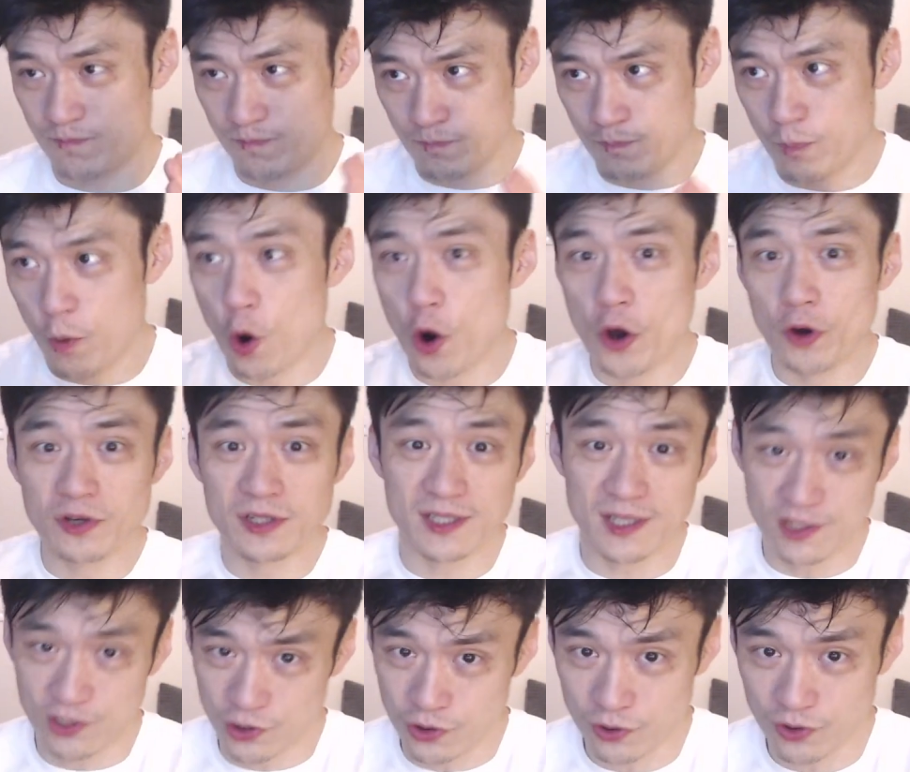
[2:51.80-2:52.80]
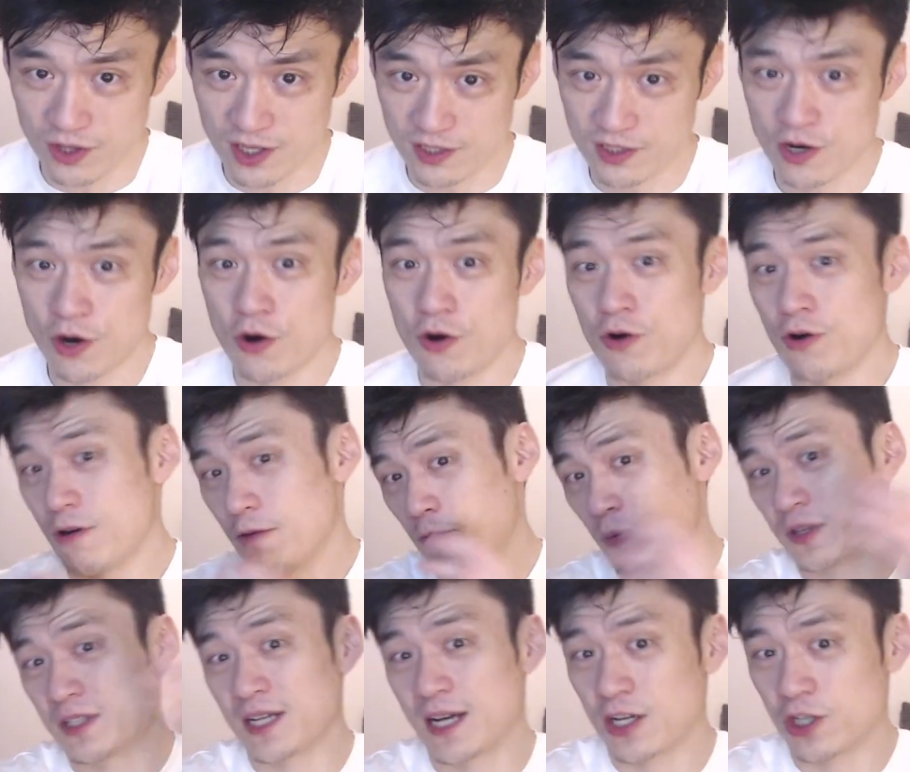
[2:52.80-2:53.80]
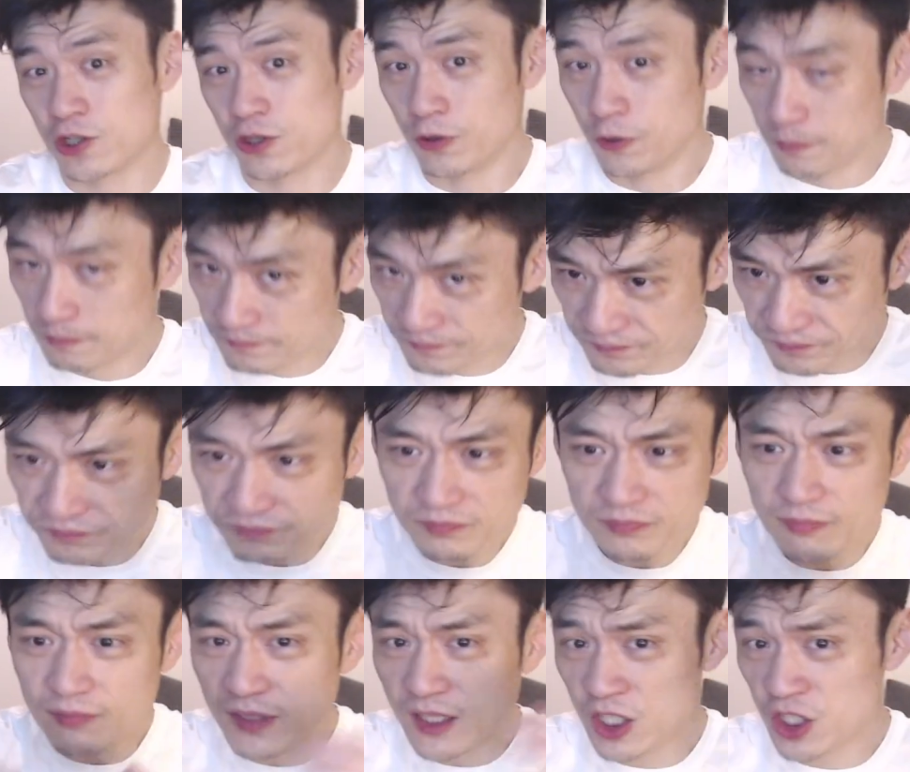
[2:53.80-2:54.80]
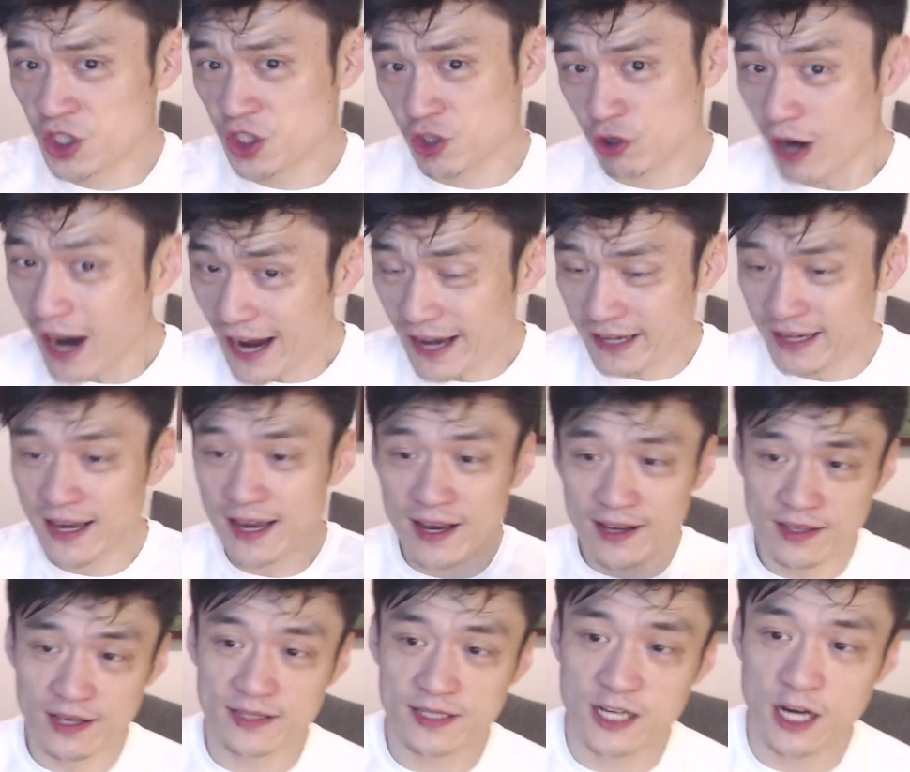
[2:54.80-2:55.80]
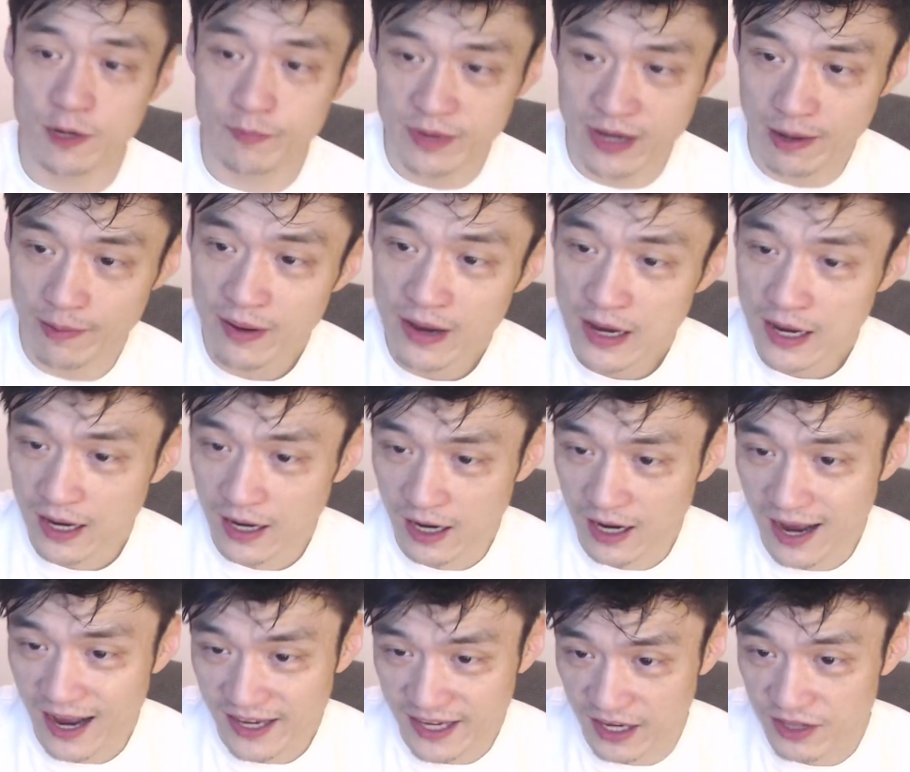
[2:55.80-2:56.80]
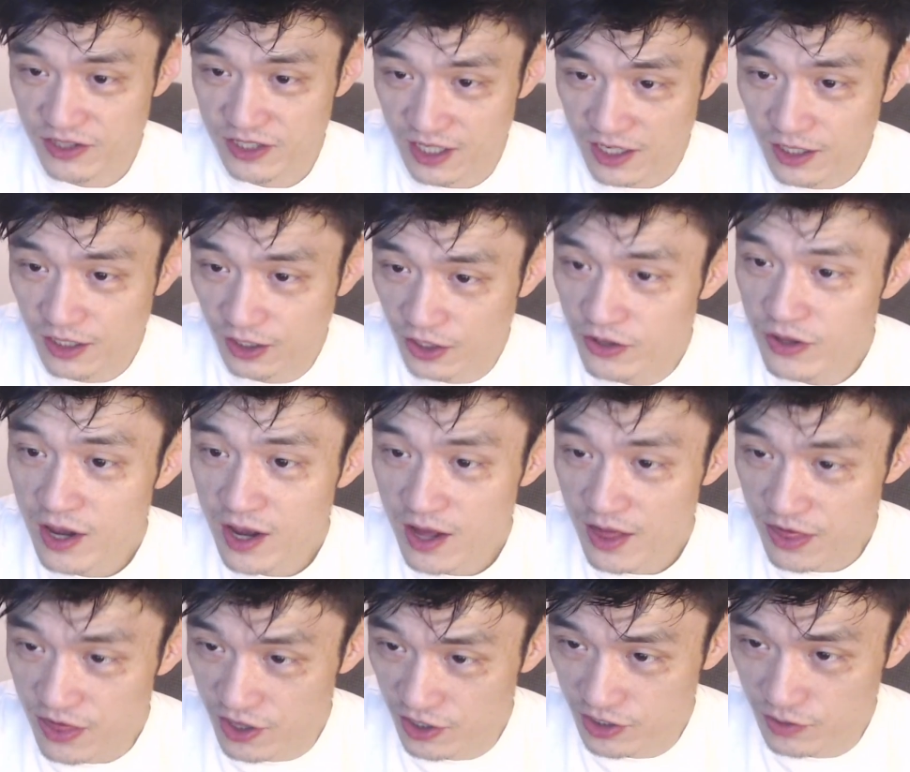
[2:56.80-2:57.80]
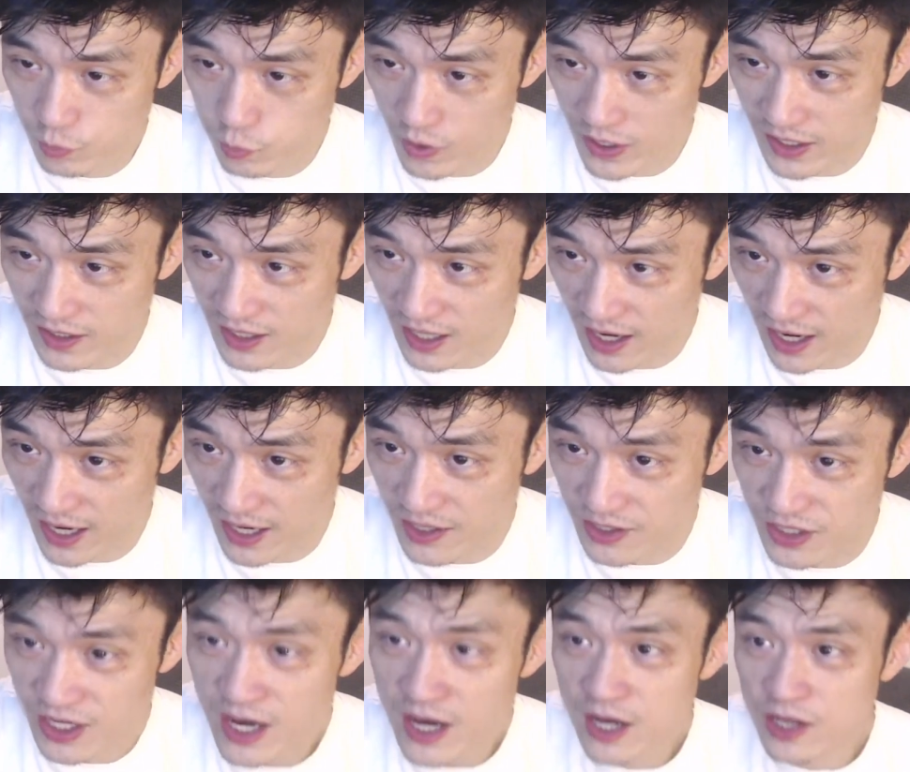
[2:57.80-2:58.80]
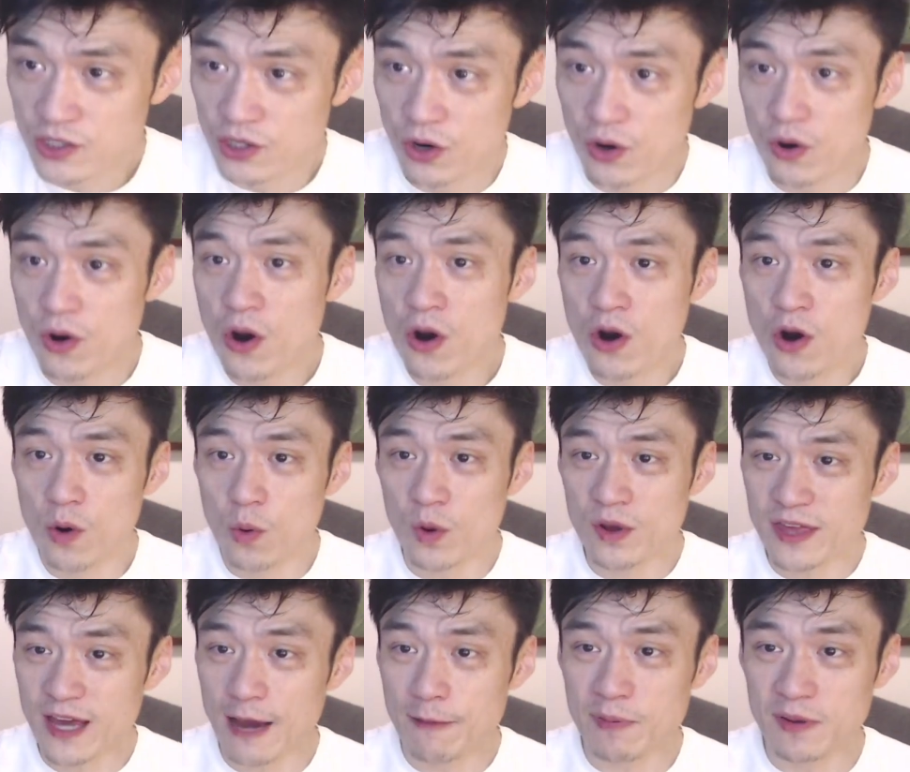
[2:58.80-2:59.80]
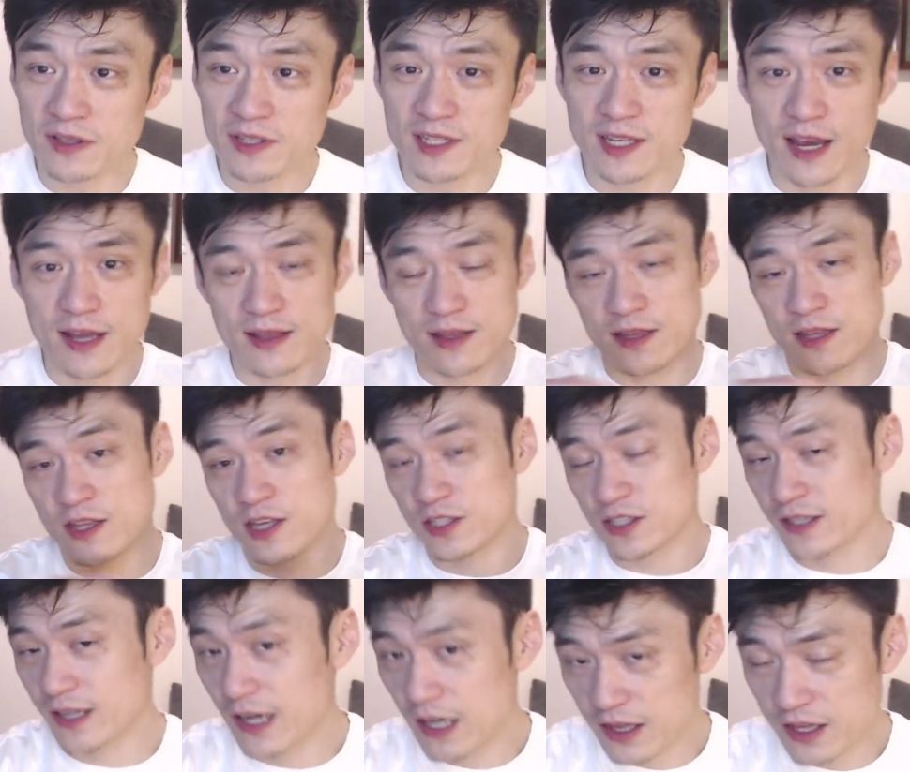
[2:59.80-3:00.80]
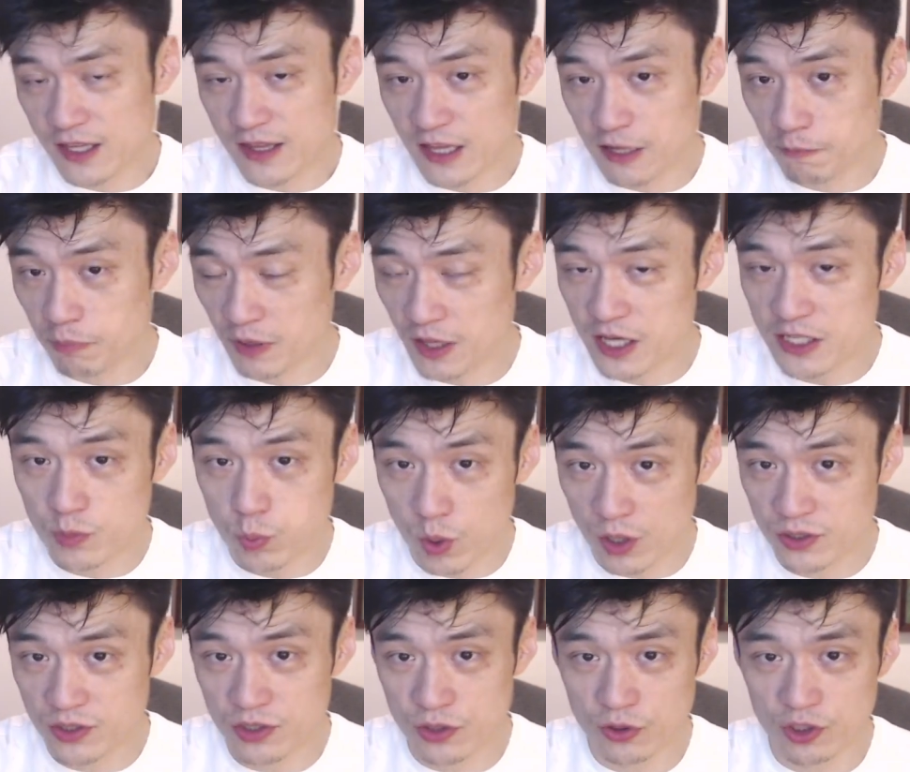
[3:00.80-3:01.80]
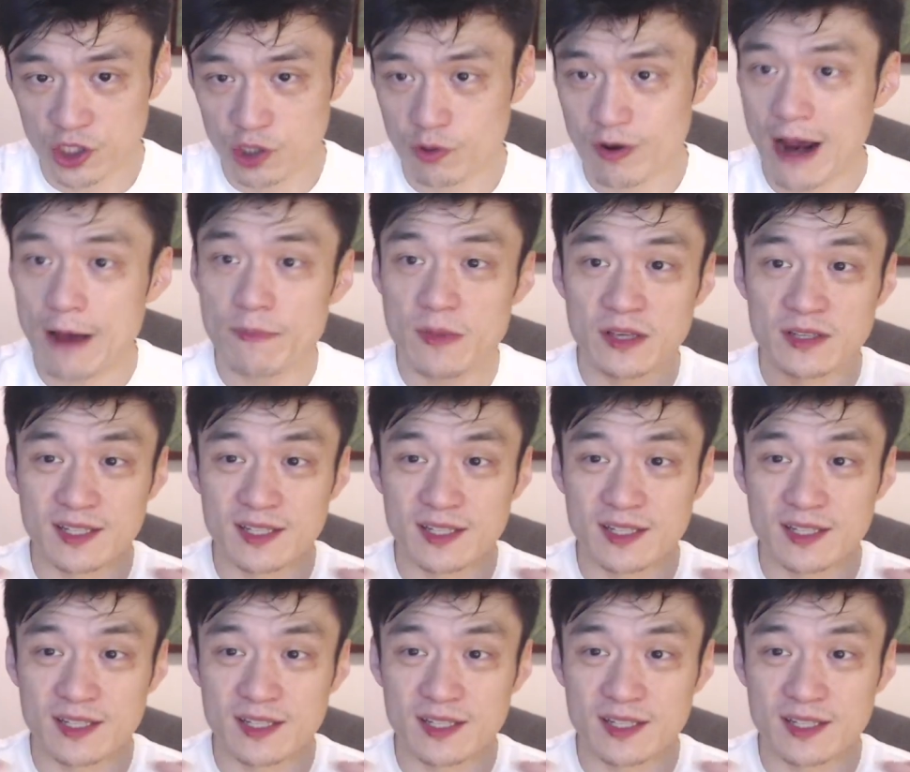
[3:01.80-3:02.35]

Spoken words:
boils into this whole potential strike that's coming up against England this weekend. So with that being said, there's another thing that the players wants to scrap. It's